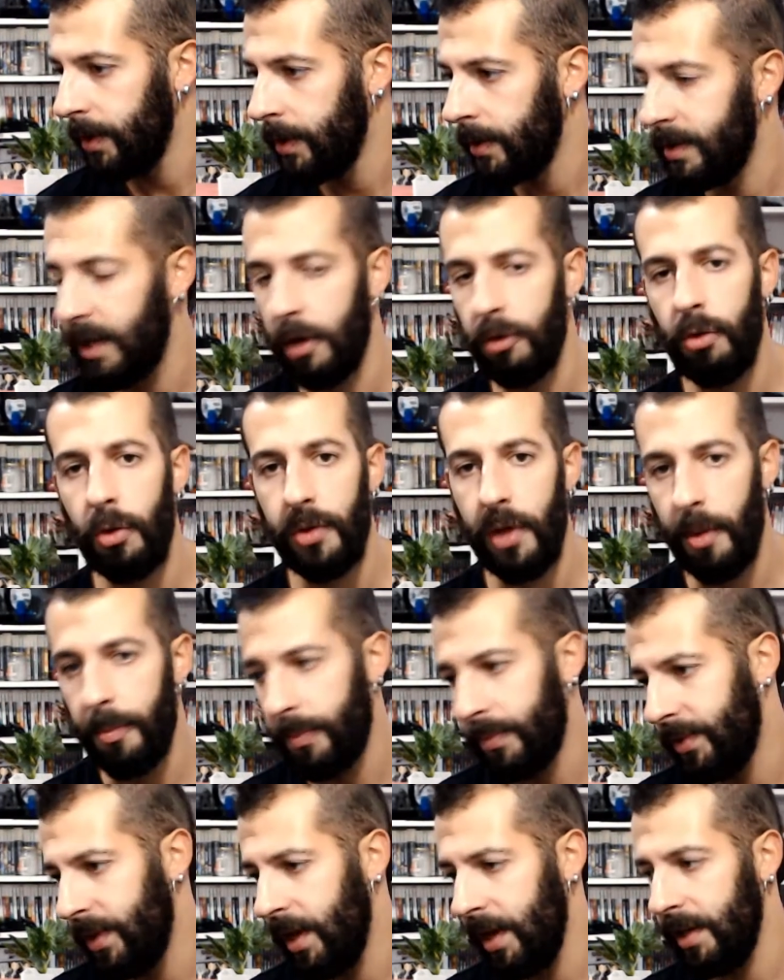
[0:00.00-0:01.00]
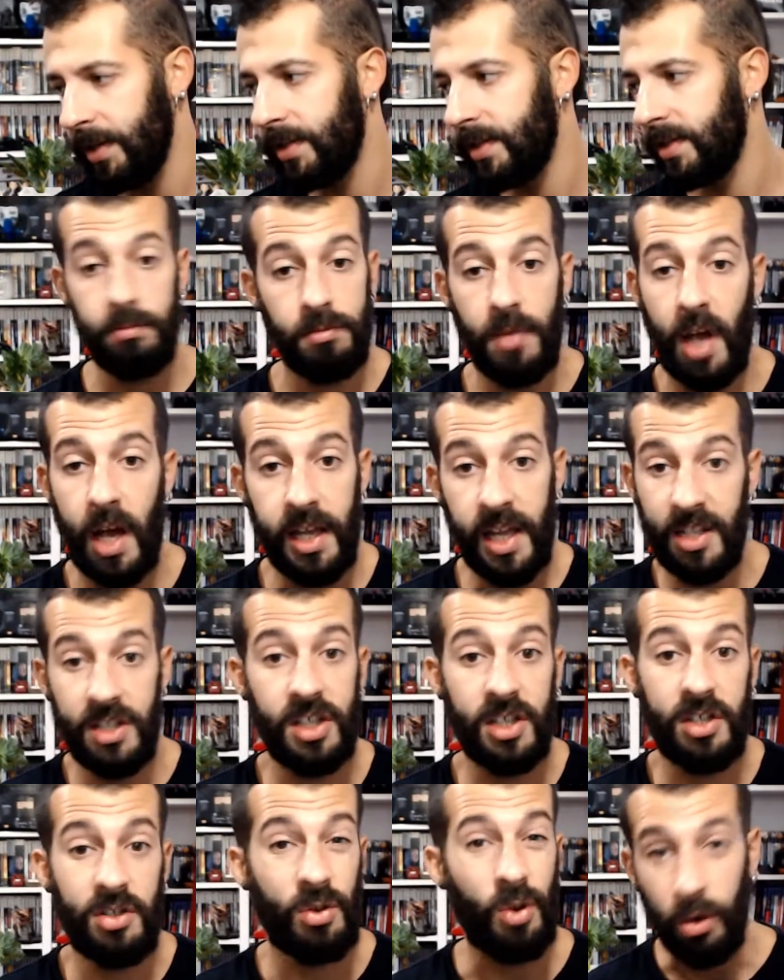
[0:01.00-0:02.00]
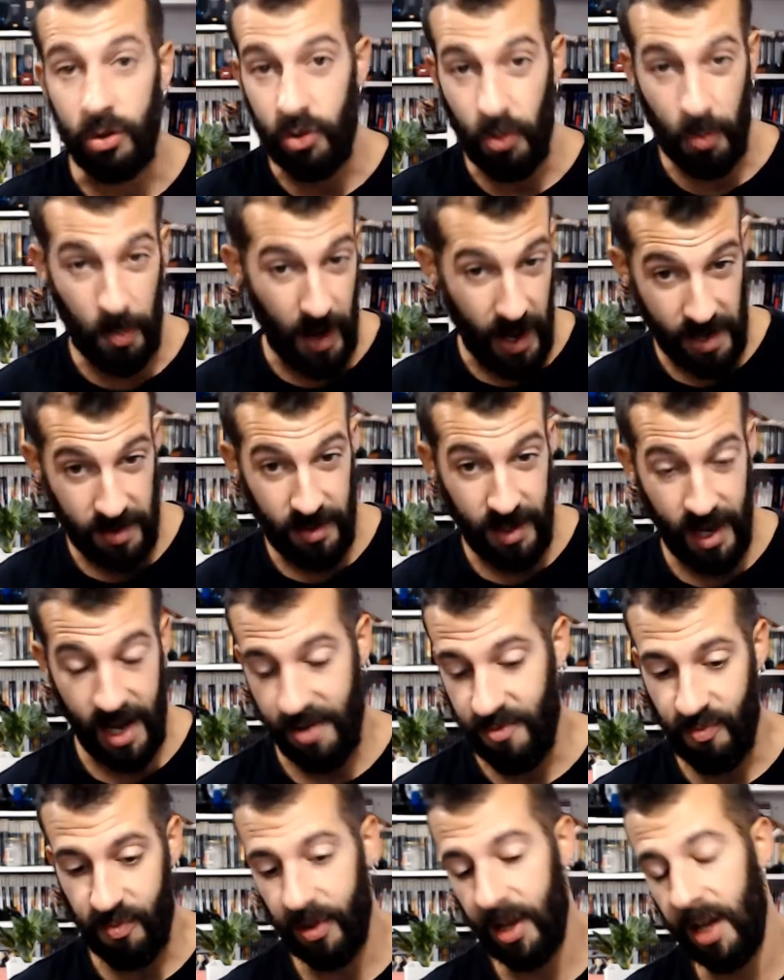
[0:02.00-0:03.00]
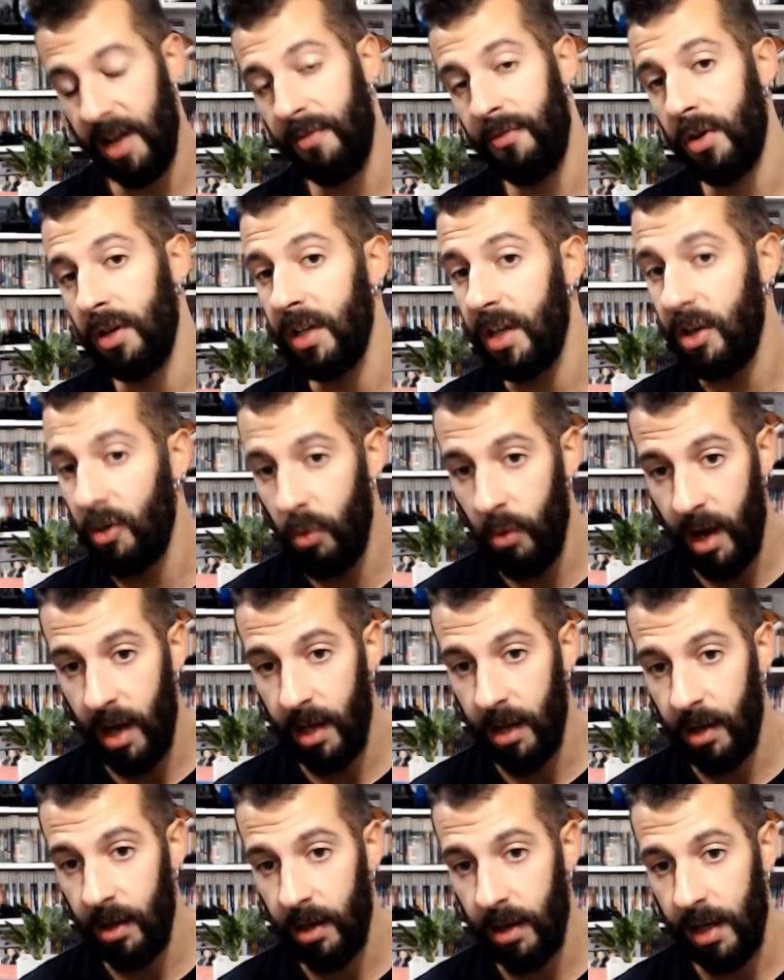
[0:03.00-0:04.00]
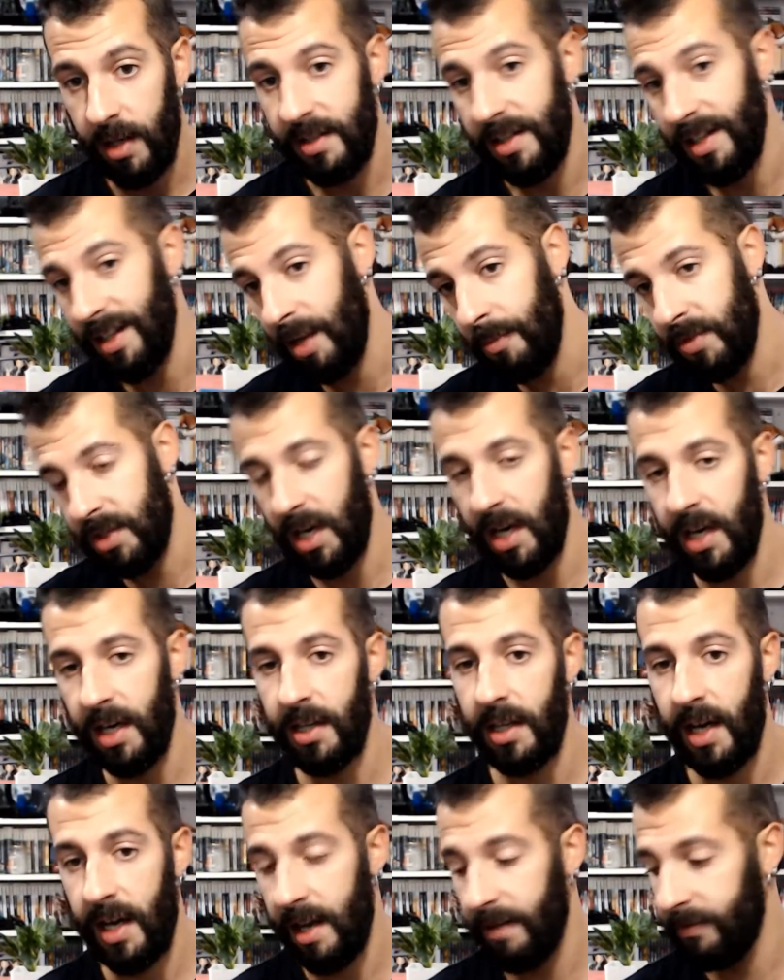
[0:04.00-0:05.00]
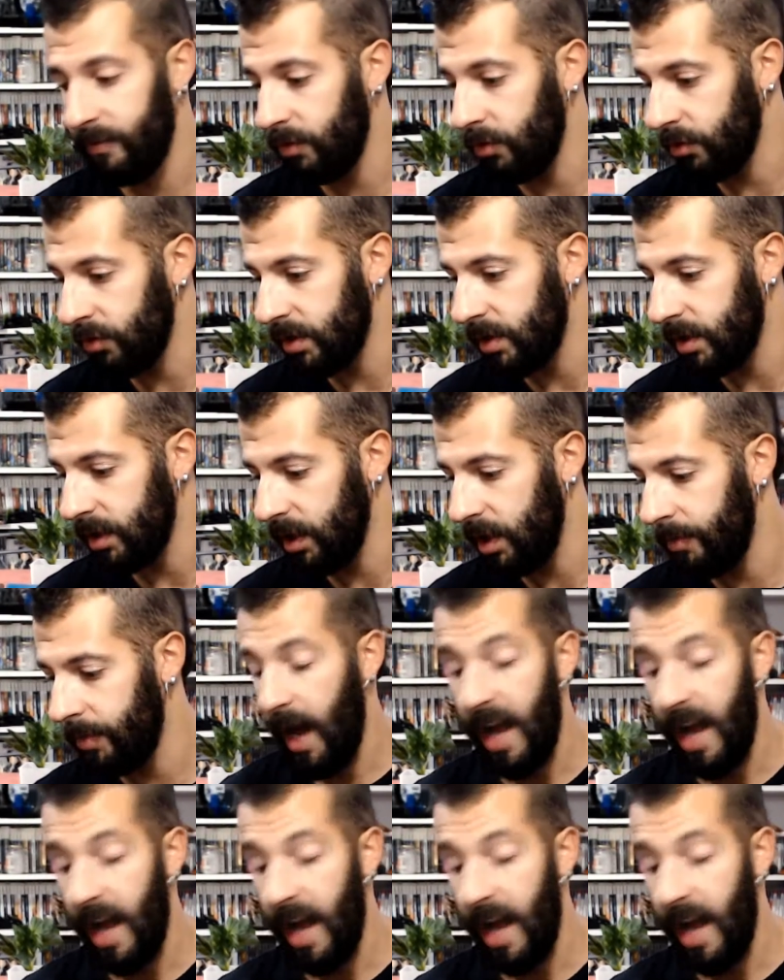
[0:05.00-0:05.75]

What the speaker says: download updates. I can just go to bed and play for a little while until I'm tired and I have to go to sleep.